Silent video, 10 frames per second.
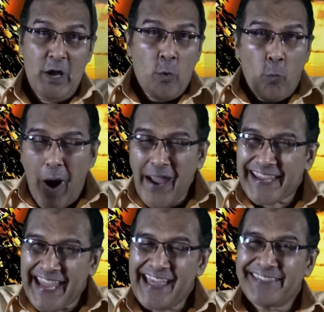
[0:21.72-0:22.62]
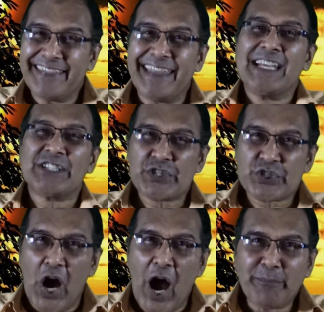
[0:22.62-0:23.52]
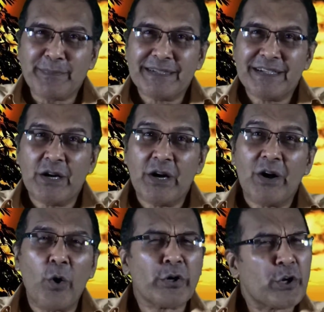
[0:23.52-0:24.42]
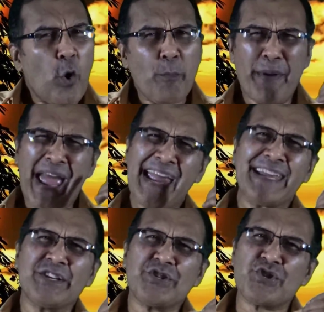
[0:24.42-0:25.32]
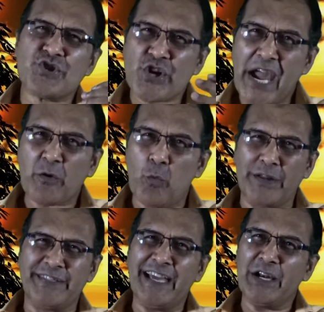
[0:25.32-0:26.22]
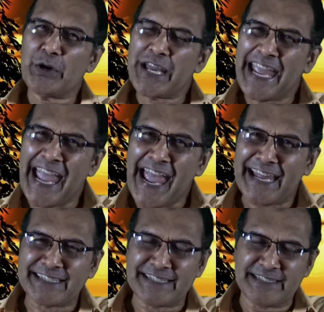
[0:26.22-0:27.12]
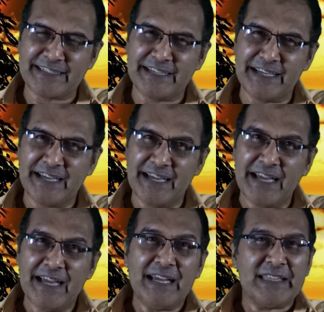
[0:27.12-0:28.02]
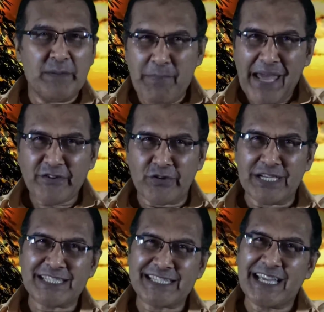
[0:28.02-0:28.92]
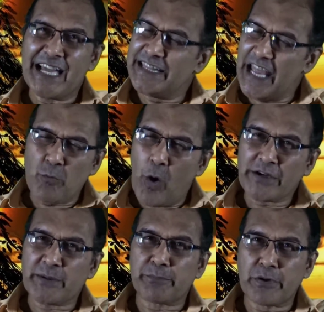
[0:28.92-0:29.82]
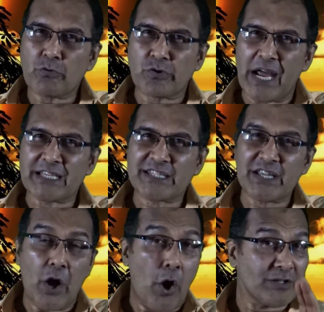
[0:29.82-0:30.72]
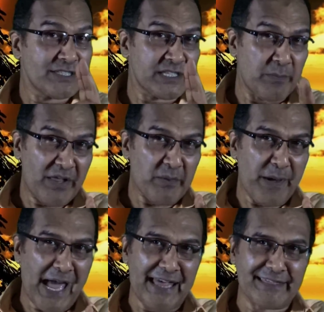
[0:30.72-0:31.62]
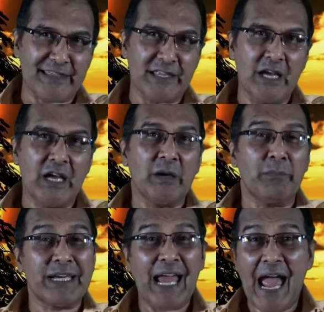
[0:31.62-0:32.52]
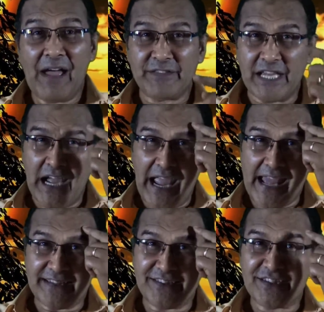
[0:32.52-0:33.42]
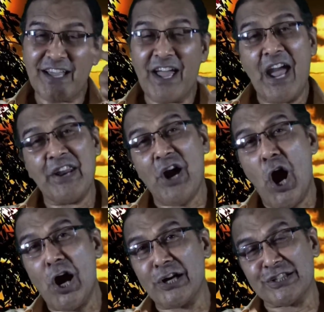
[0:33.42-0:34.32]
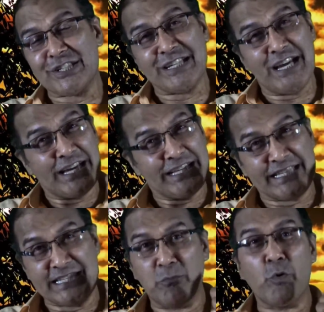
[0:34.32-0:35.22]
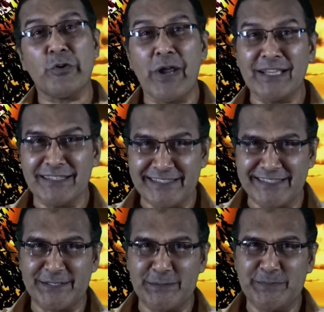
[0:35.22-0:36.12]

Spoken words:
Why can't they stop or go back and check what they're looking at? The matter is, they want to progress on some other path, but have their heads and hearts somewhere else.